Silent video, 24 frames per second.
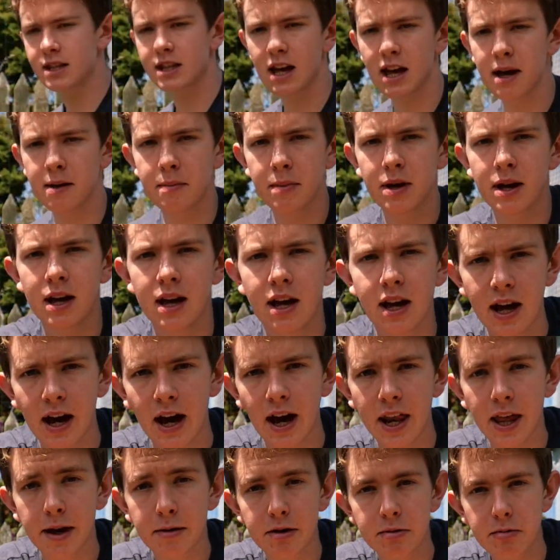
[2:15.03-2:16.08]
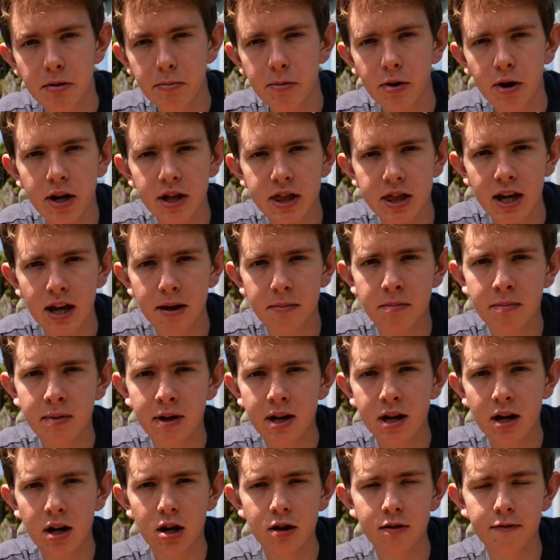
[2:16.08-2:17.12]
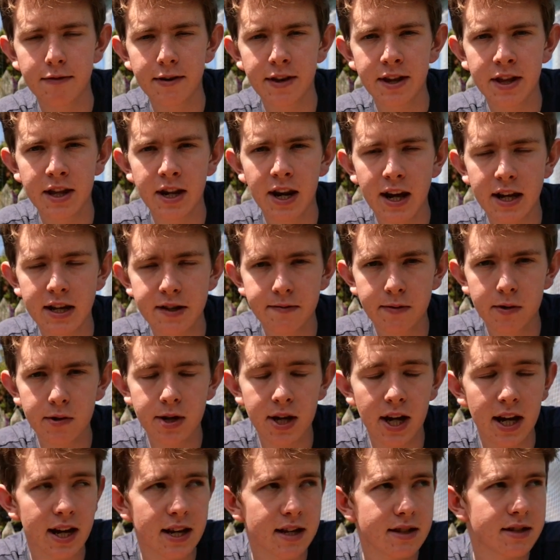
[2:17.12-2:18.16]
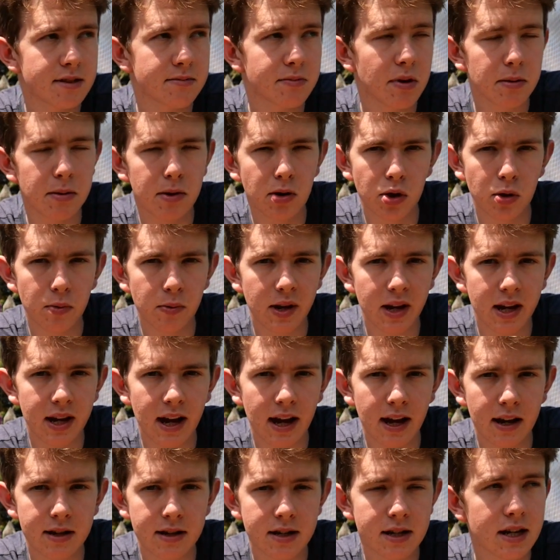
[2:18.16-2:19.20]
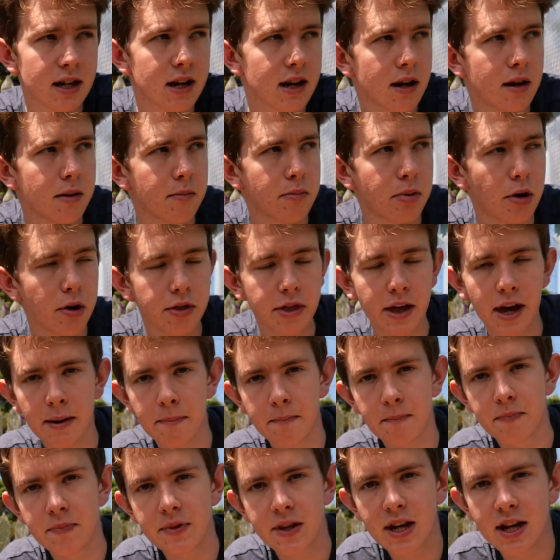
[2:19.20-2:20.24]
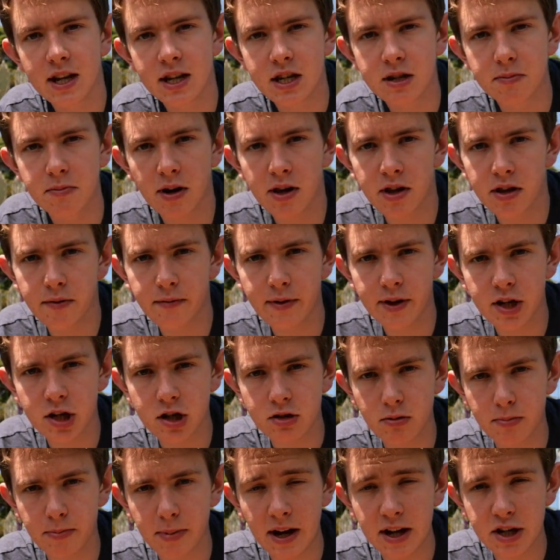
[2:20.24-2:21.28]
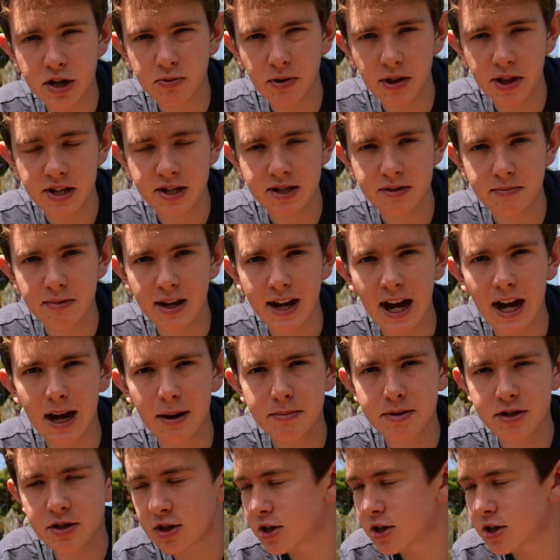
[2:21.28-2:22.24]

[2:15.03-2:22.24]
them, and I'm going to be putting them, hopefully in the next few days, maybe on the weekend, put them into my other vegetable patch where there's some gaps